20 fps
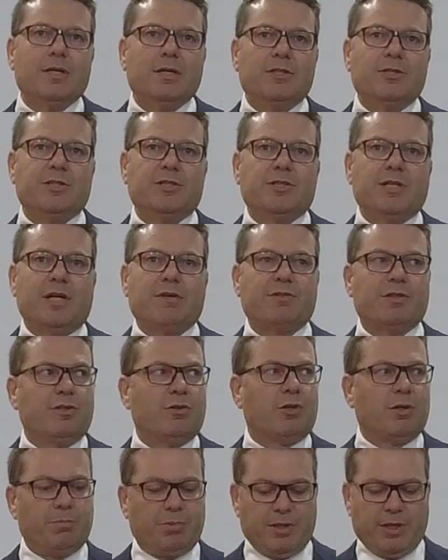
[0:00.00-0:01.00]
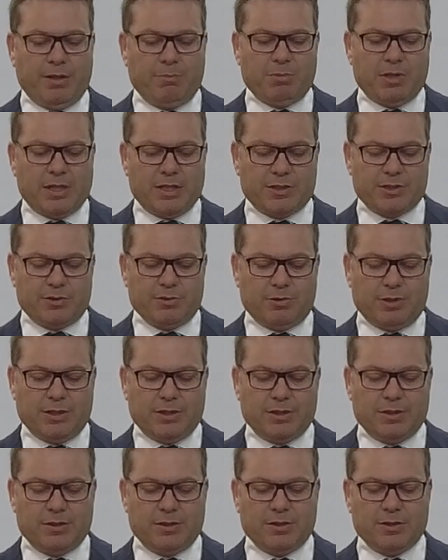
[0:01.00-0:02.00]
Just after 9 p.m. last
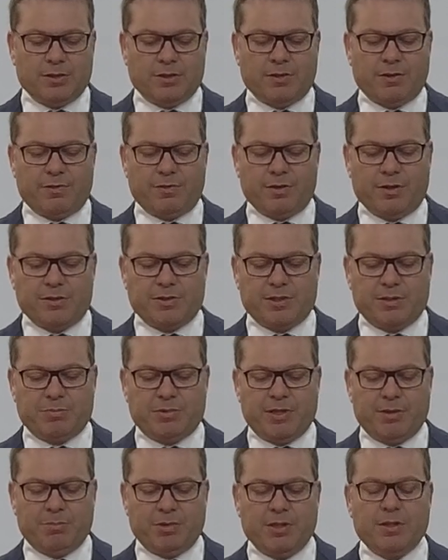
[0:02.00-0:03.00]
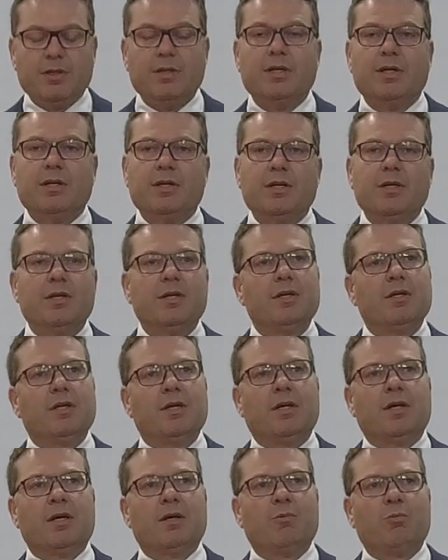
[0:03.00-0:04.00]
night, on the 3rd of September,
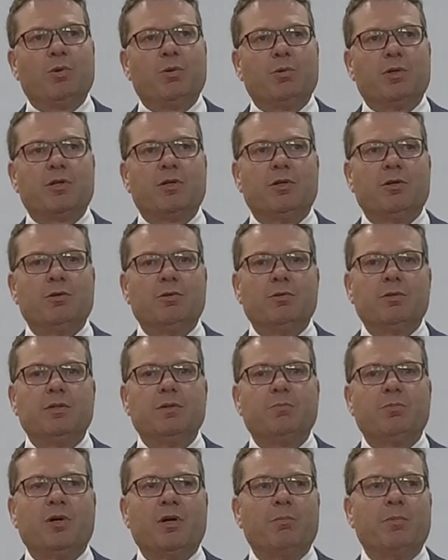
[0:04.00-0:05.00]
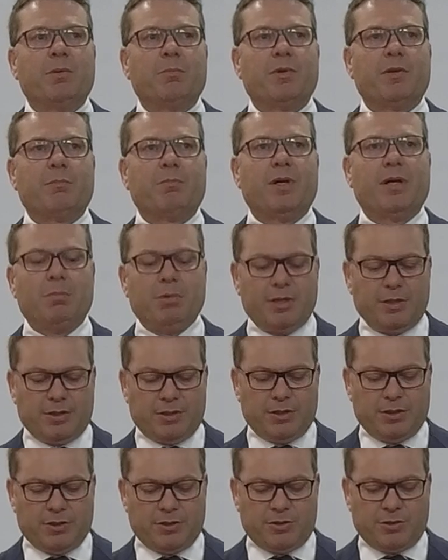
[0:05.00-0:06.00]
we were called by a member of the
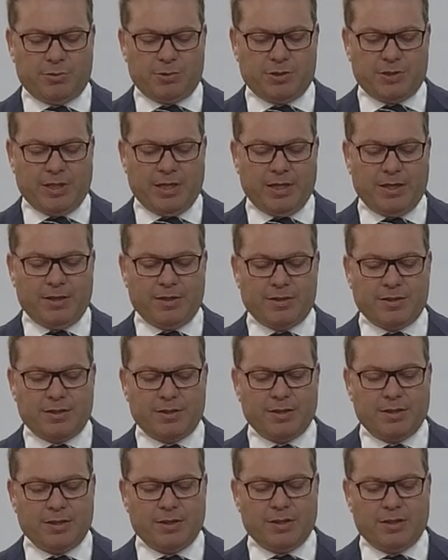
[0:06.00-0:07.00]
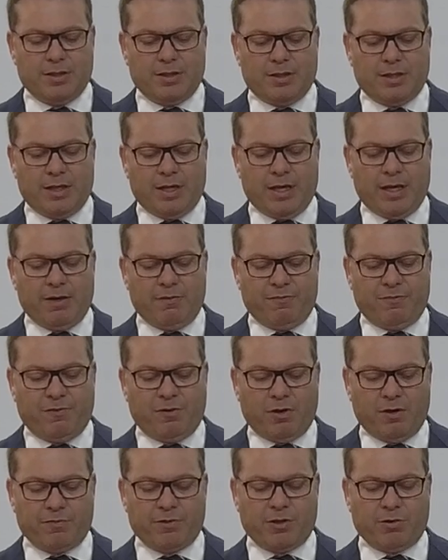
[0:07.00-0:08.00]
public to attend at
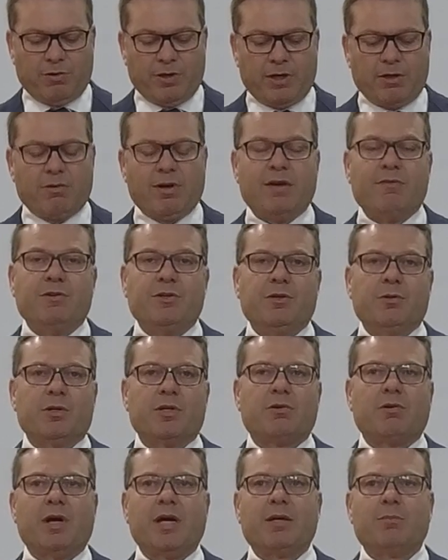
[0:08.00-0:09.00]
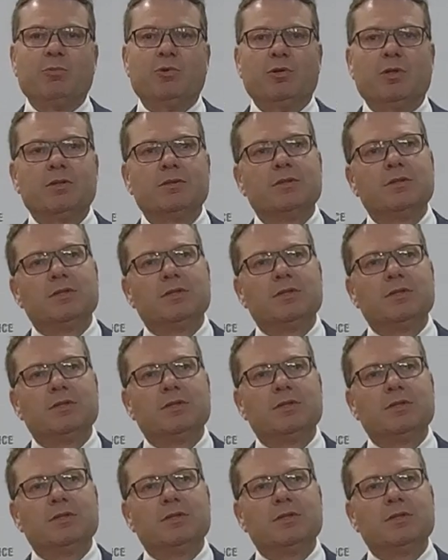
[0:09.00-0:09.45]
5 Karinga Avenue at Craigmore.